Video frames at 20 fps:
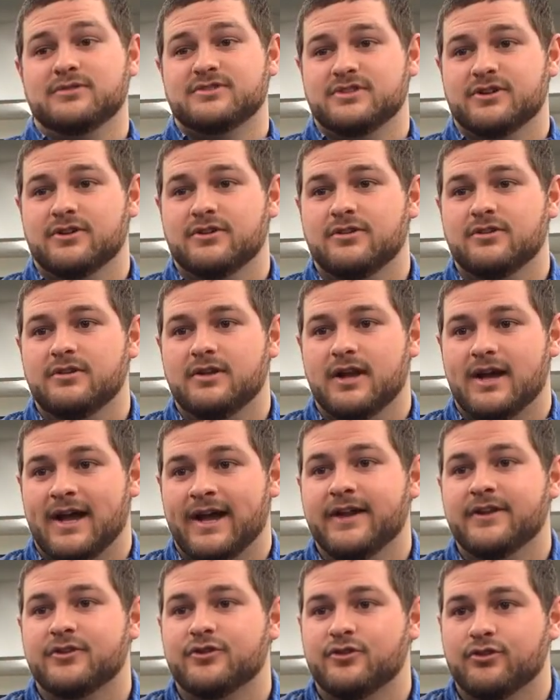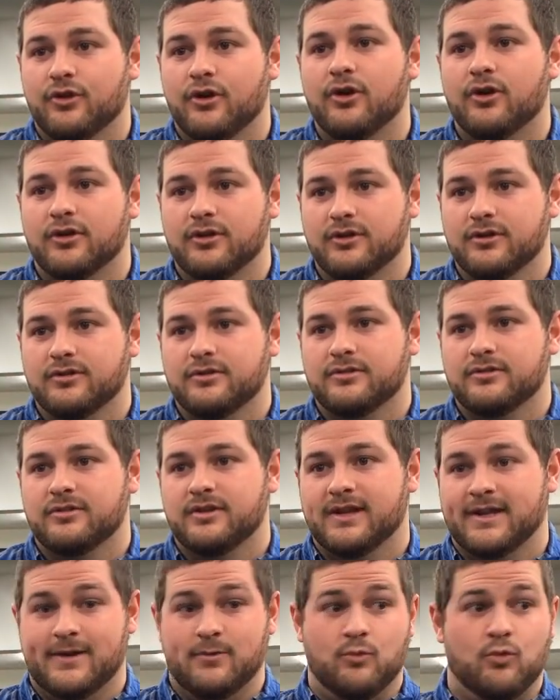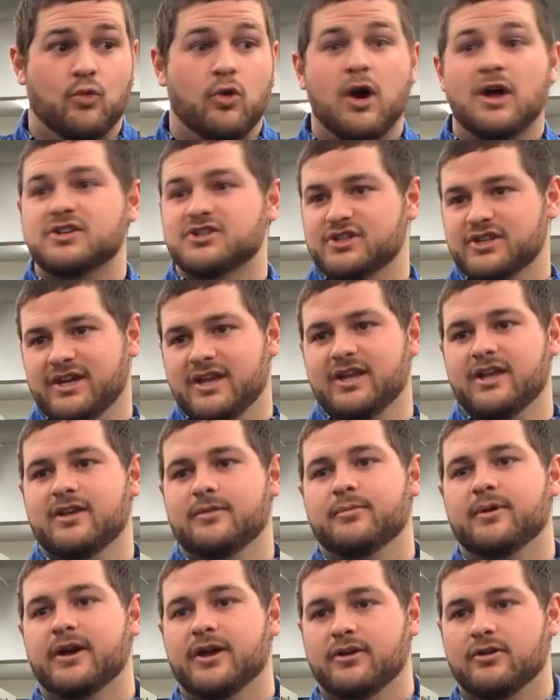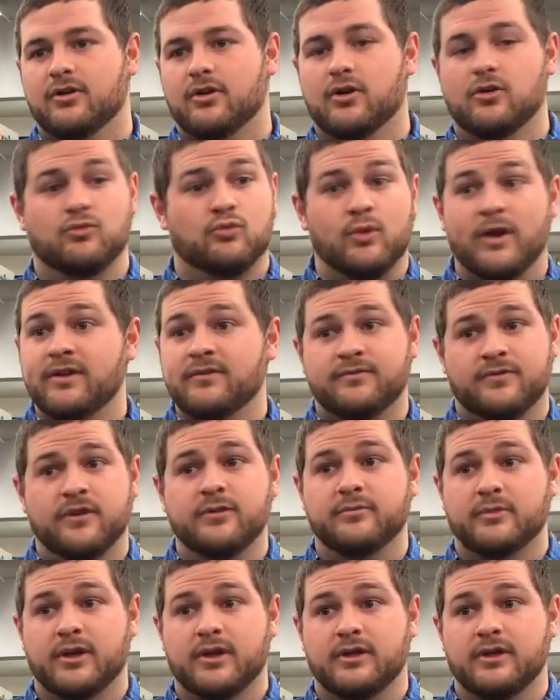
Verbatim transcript: was younger, I had a dog, and I watched it get hit by a car right in front of